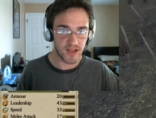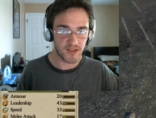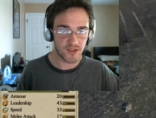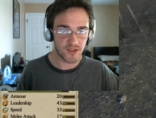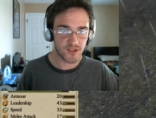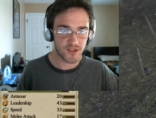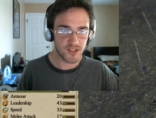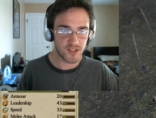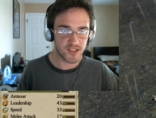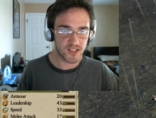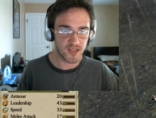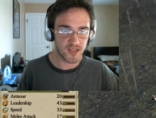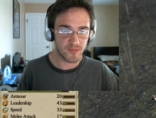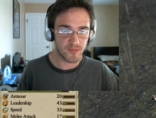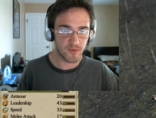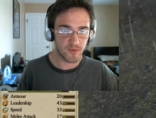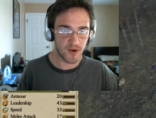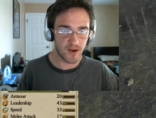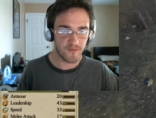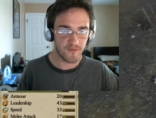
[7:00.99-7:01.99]
is bad? You should have
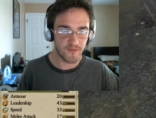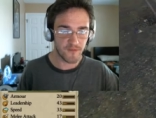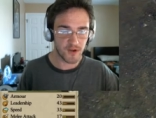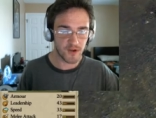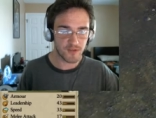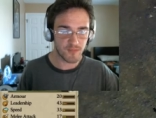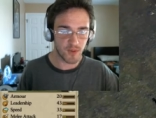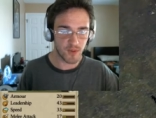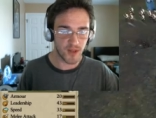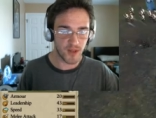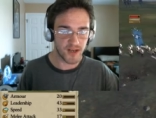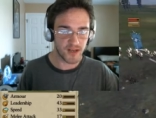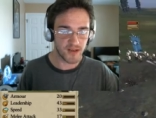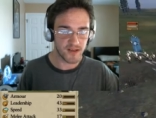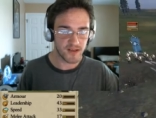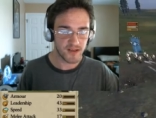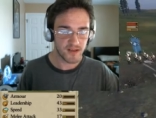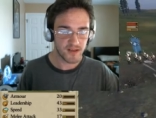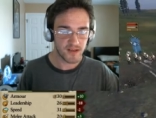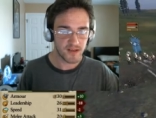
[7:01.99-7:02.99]
seen me when I first played
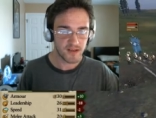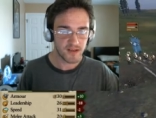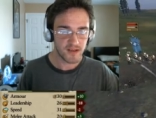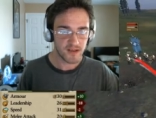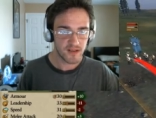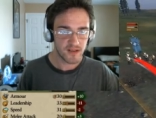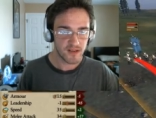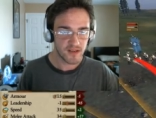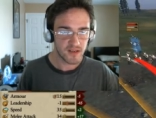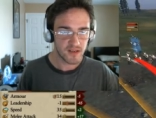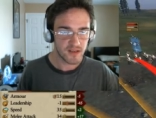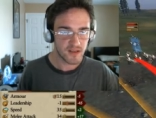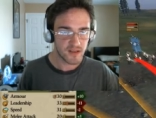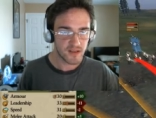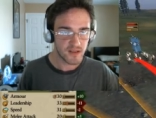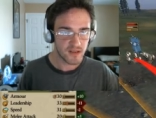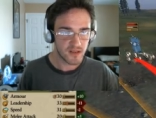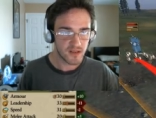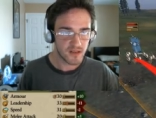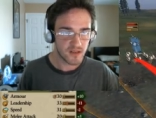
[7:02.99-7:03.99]
it.
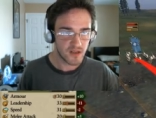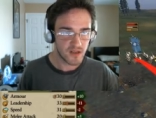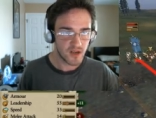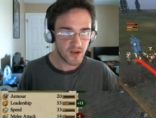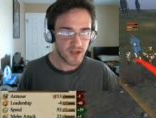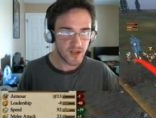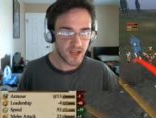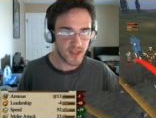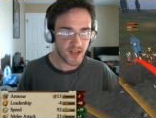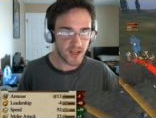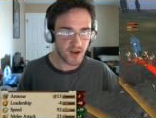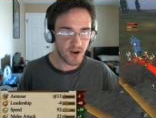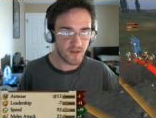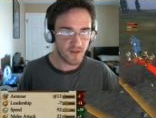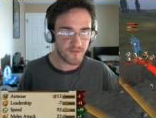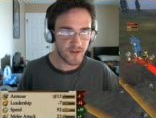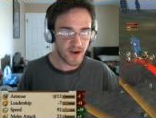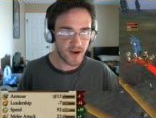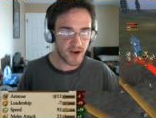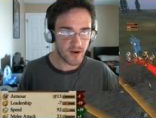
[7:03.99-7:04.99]
Okay, they
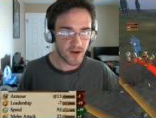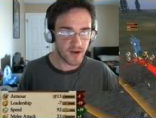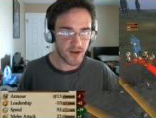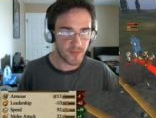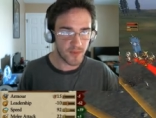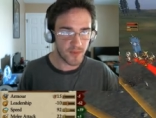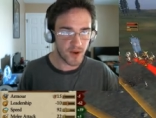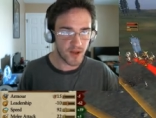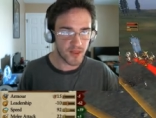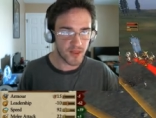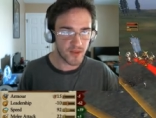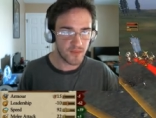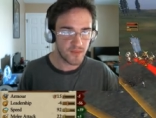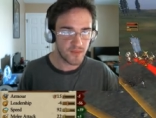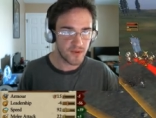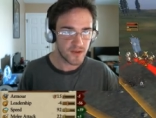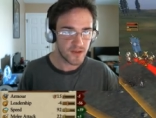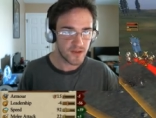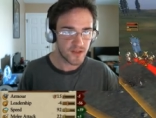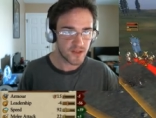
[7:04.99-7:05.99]
are firing upon
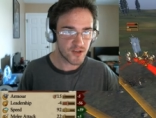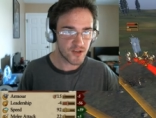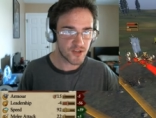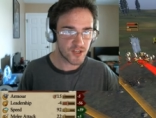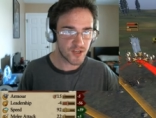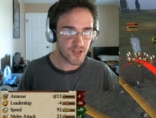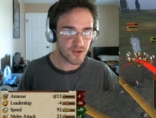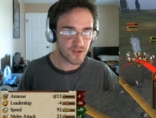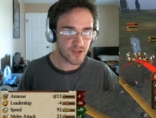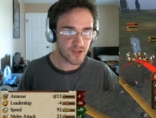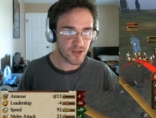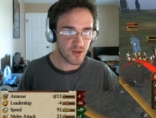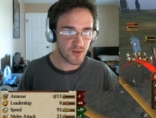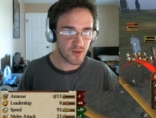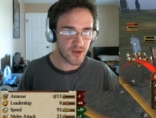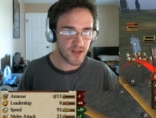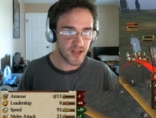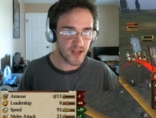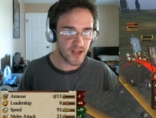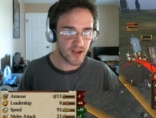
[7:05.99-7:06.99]
them. Their shields are
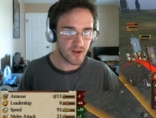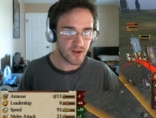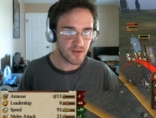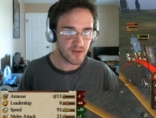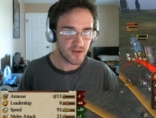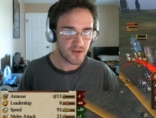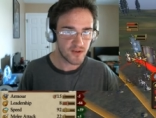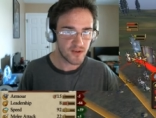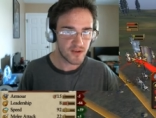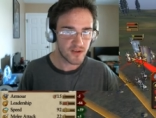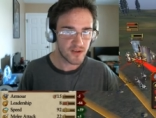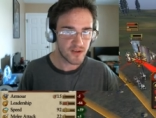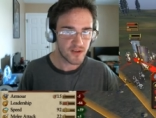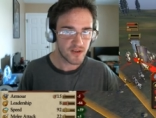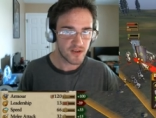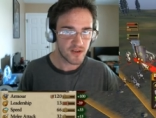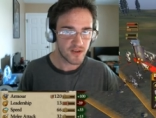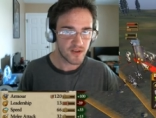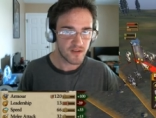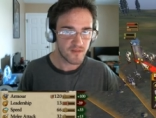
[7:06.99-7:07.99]
going down.
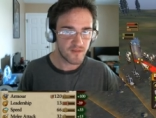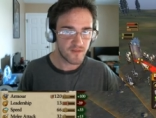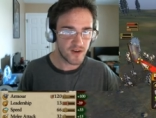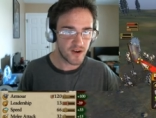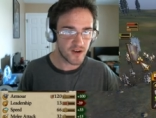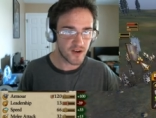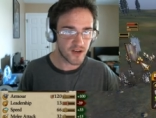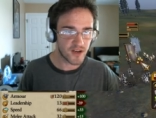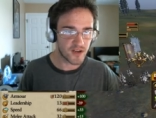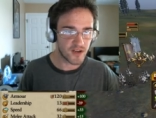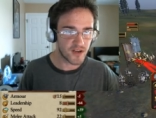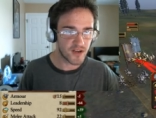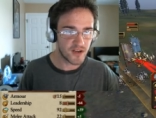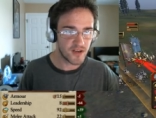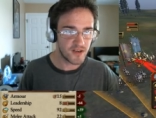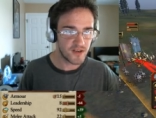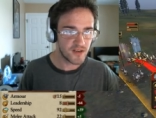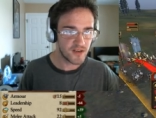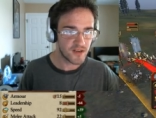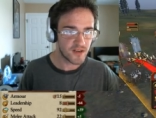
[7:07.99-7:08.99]
Very
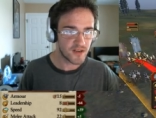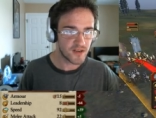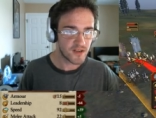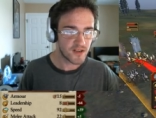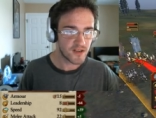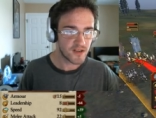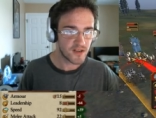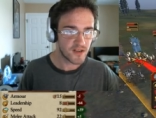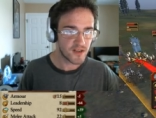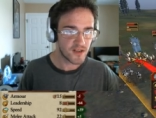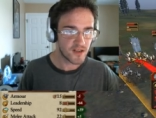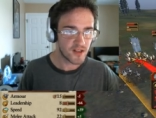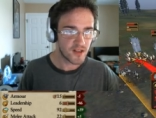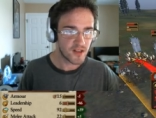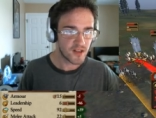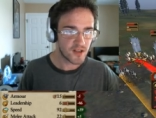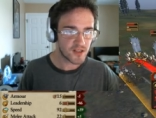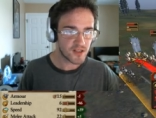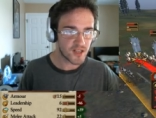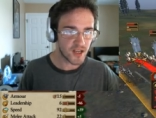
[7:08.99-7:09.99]
good.
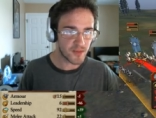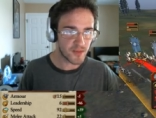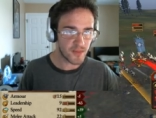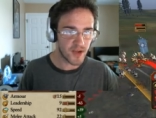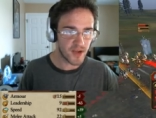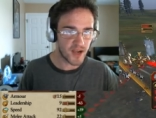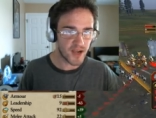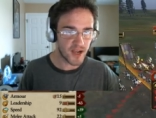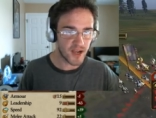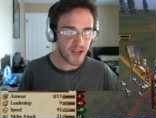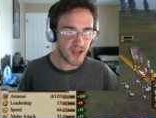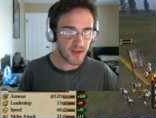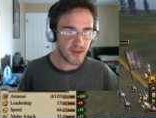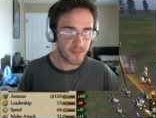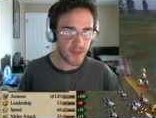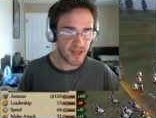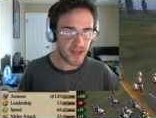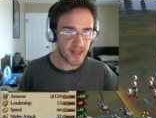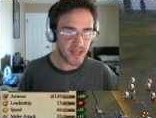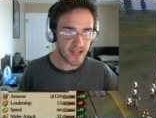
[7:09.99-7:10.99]
Looks like
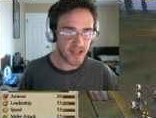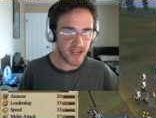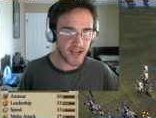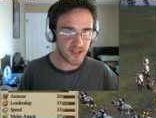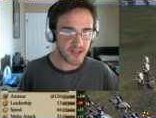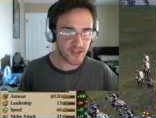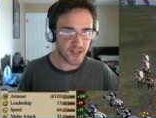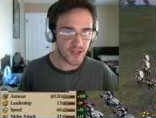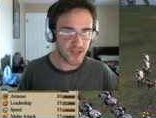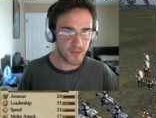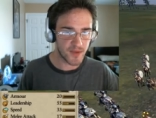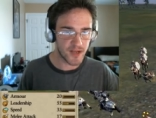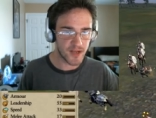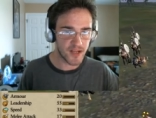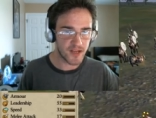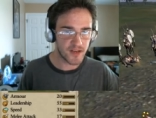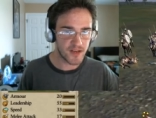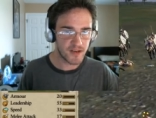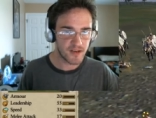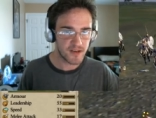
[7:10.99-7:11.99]
my melee guys are coming
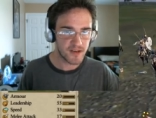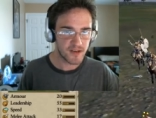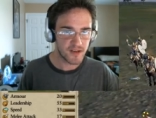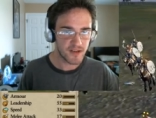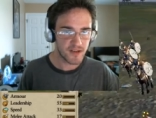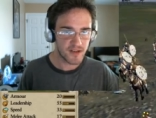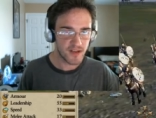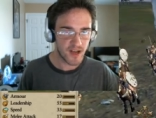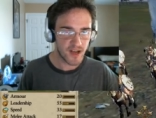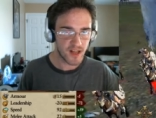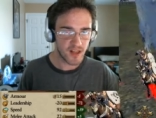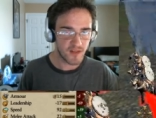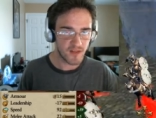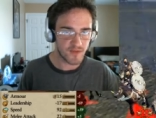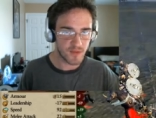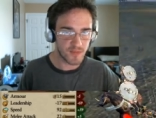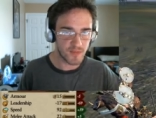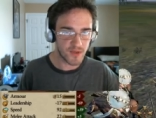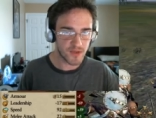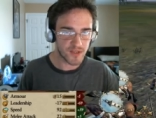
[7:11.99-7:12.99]
in. I
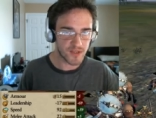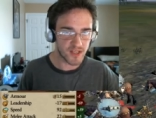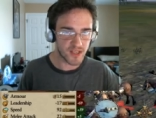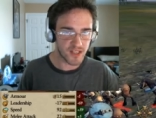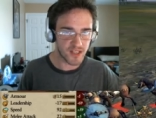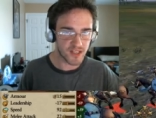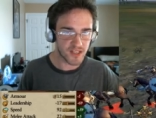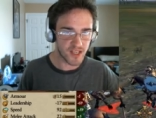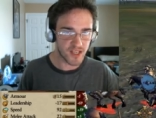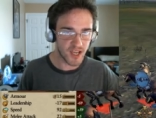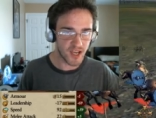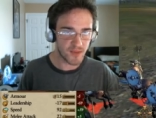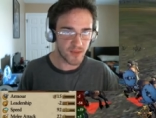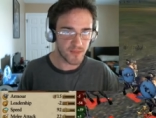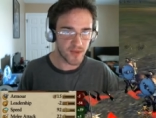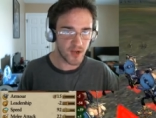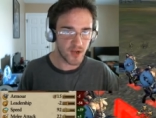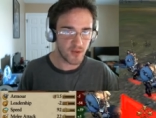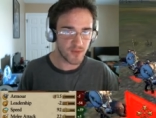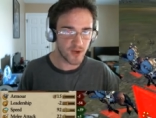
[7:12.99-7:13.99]
love the music in this
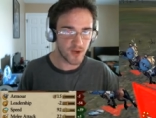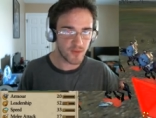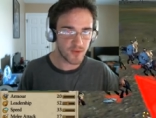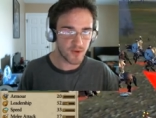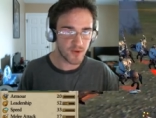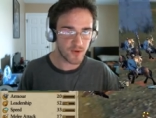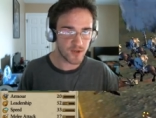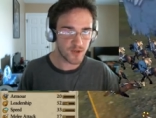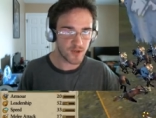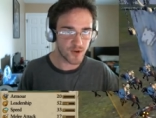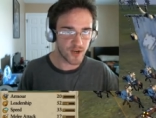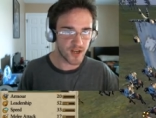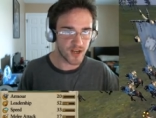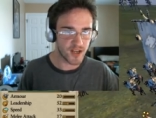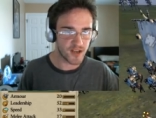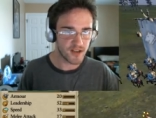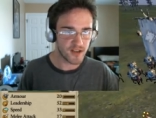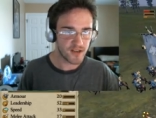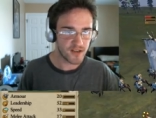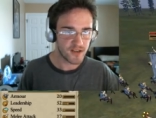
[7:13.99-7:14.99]
game. Nope, nope, they're
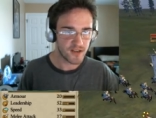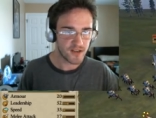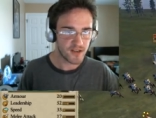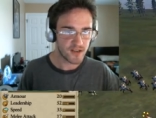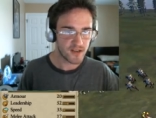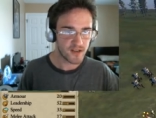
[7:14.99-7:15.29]
retreating.